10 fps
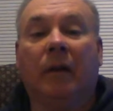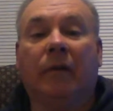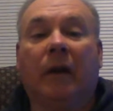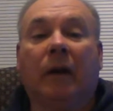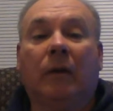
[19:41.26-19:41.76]
the
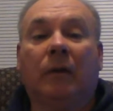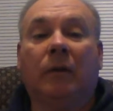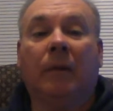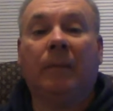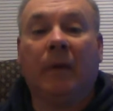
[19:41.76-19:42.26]

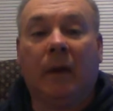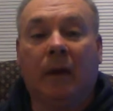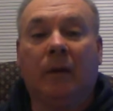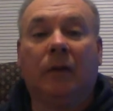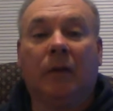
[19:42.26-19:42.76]
values.
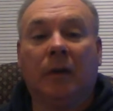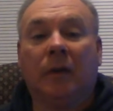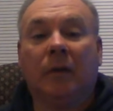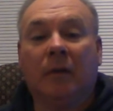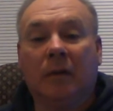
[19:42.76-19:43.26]
And just
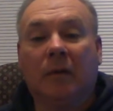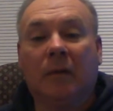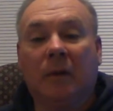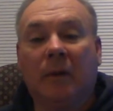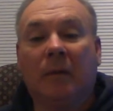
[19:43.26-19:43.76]

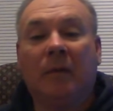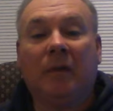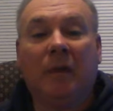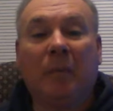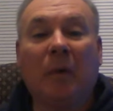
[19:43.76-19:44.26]
one
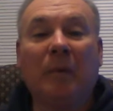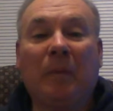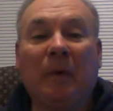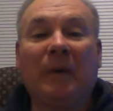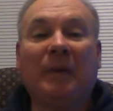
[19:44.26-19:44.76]

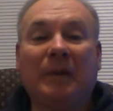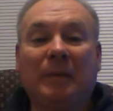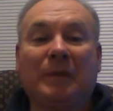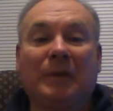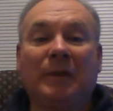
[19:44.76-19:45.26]
important point, which
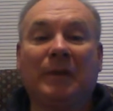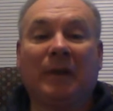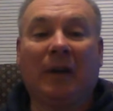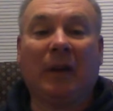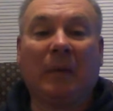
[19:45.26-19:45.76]
I'm
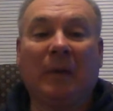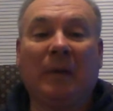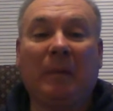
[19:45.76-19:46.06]
sure, I think